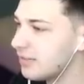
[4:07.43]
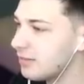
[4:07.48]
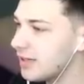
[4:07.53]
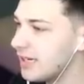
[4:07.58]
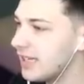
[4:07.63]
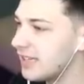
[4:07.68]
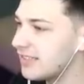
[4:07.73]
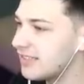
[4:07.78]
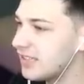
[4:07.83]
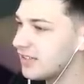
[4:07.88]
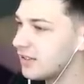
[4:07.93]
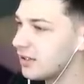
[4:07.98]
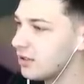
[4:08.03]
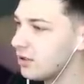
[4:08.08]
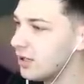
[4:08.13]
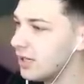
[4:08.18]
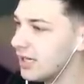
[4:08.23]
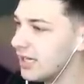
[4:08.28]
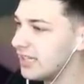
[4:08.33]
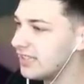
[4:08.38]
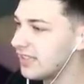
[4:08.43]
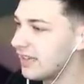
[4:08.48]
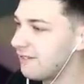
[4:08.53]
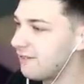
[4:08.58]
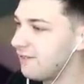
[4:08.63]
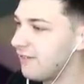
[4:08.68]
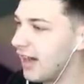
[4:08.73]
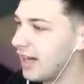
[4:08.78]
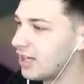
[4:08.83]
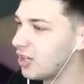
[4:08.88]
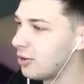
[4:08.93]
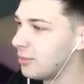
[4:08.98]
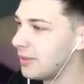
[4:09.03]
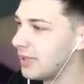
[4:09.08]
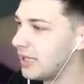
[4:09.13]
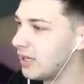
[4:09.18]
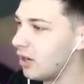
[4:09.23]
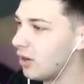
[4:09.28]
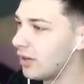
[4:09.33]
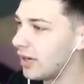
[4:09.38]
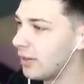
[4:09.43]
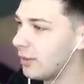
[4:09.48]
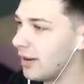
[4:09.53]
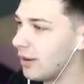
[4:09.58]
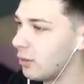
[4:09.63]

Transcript: what he has to do. He said, follow me. Okay, wait,